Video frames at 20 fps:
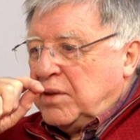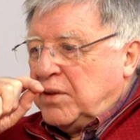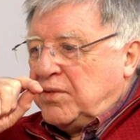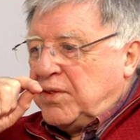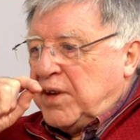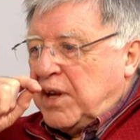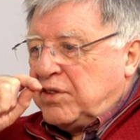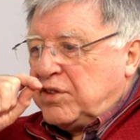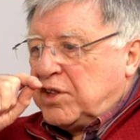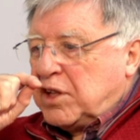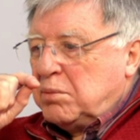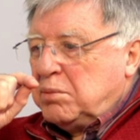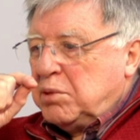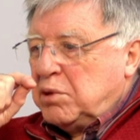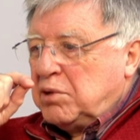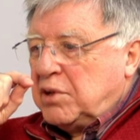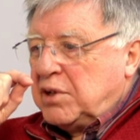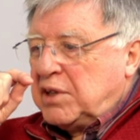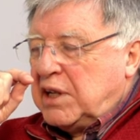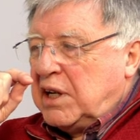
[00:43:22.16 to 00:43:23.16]
the faith
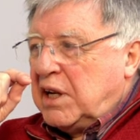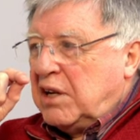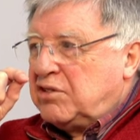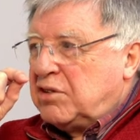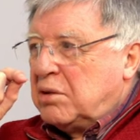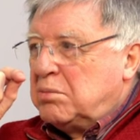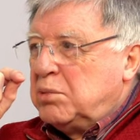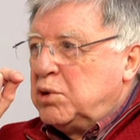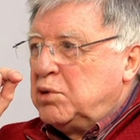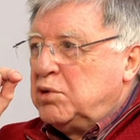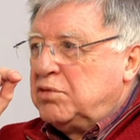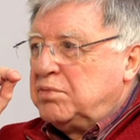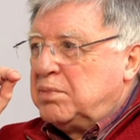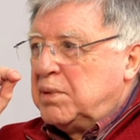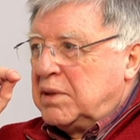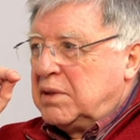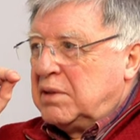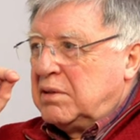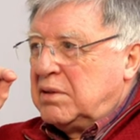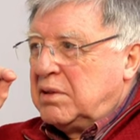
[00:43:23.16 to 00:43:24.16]
community as a
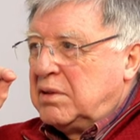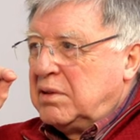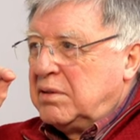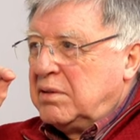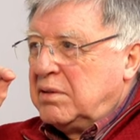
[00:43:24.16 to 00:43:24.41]
movement